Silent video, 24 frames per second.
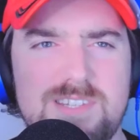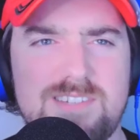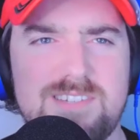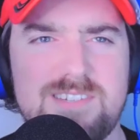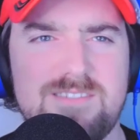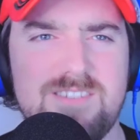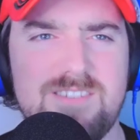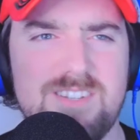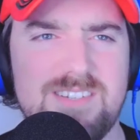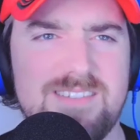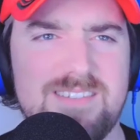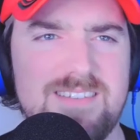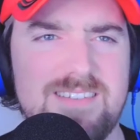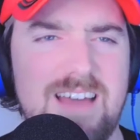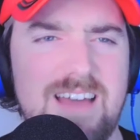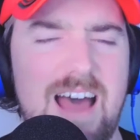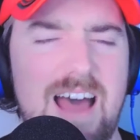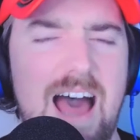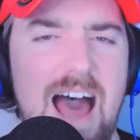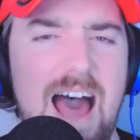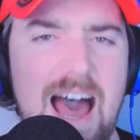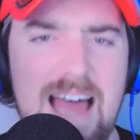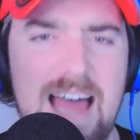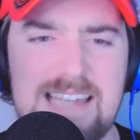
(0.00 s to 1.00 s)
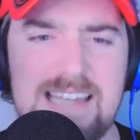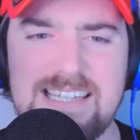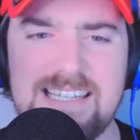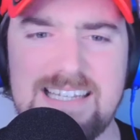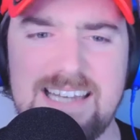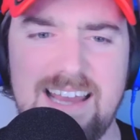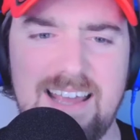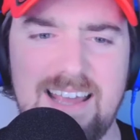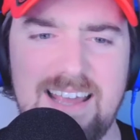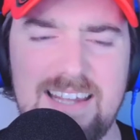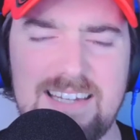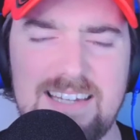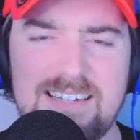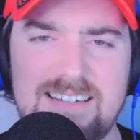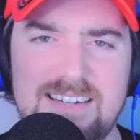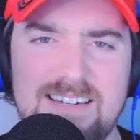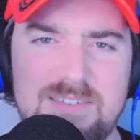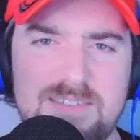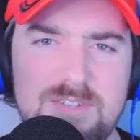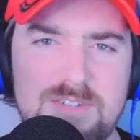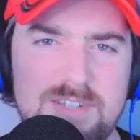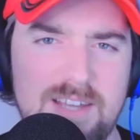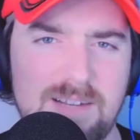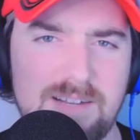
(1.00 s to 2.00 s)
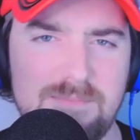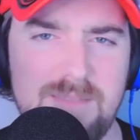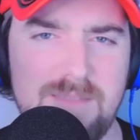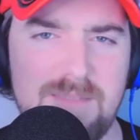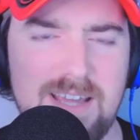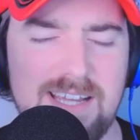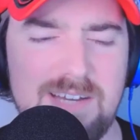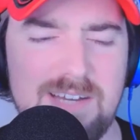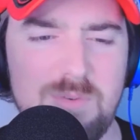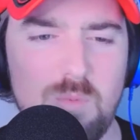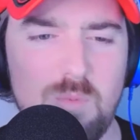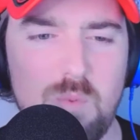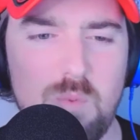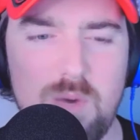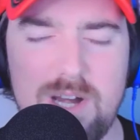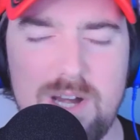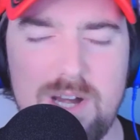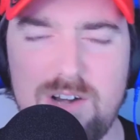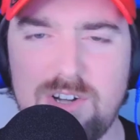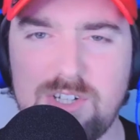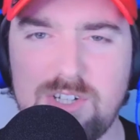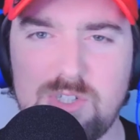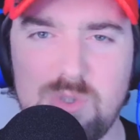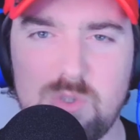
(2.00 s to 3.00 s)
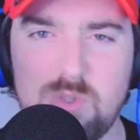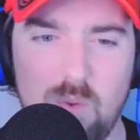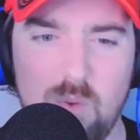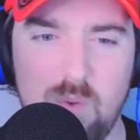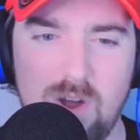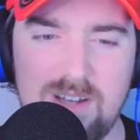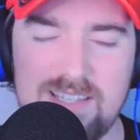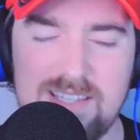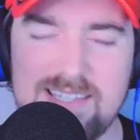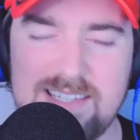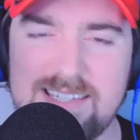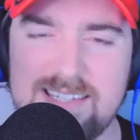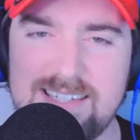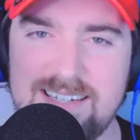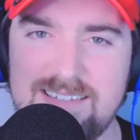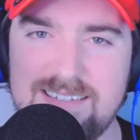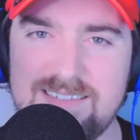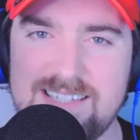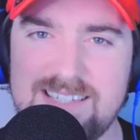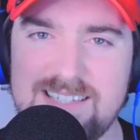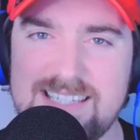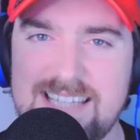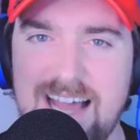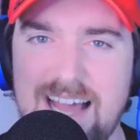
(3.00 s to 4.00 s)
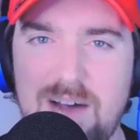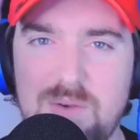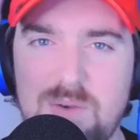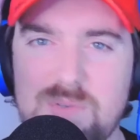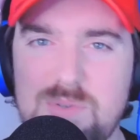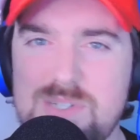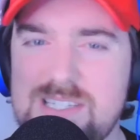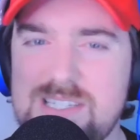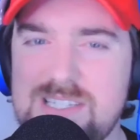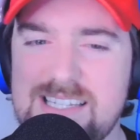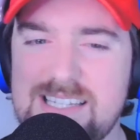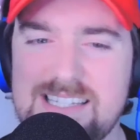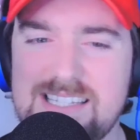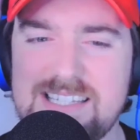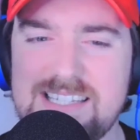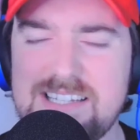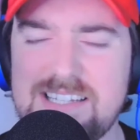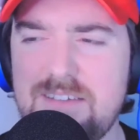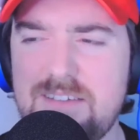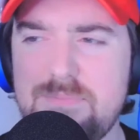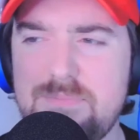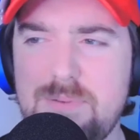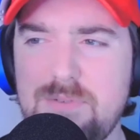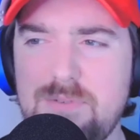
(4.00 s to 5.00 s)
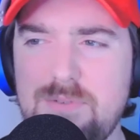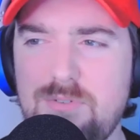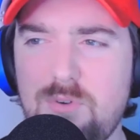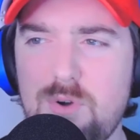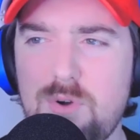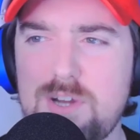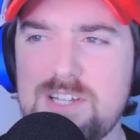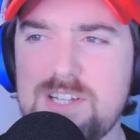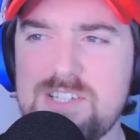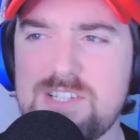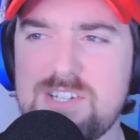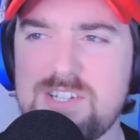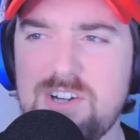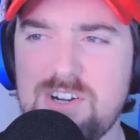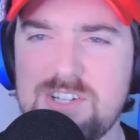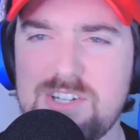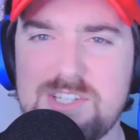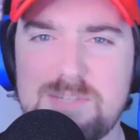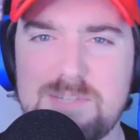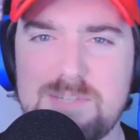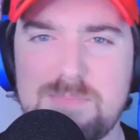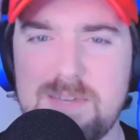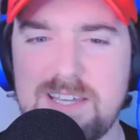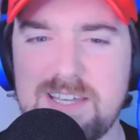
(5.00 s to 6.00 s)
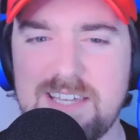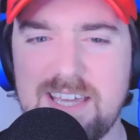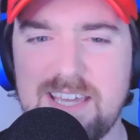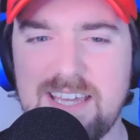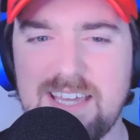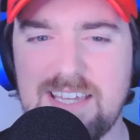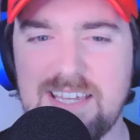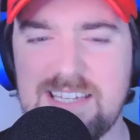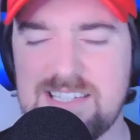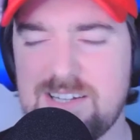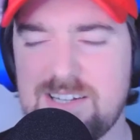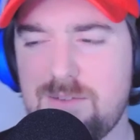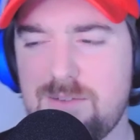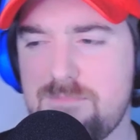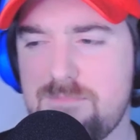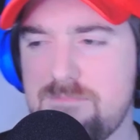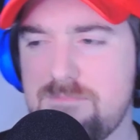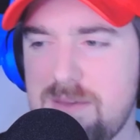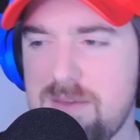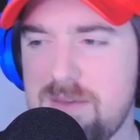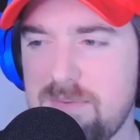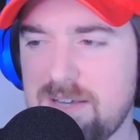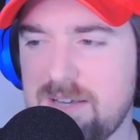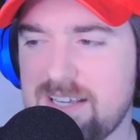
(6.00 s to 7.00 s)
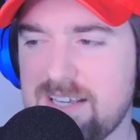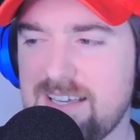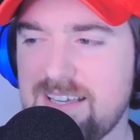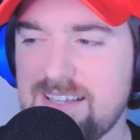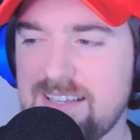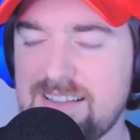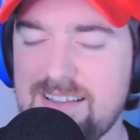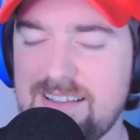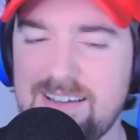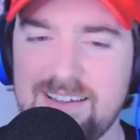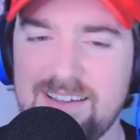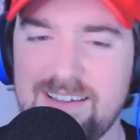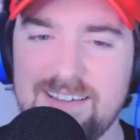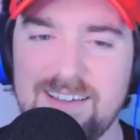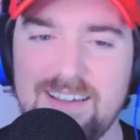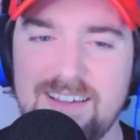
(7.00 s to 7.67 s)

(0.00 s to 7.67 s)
just odd tonight. He was like making weird grunts and sounds and stuff before he'd start speaking. He'd start mimicking the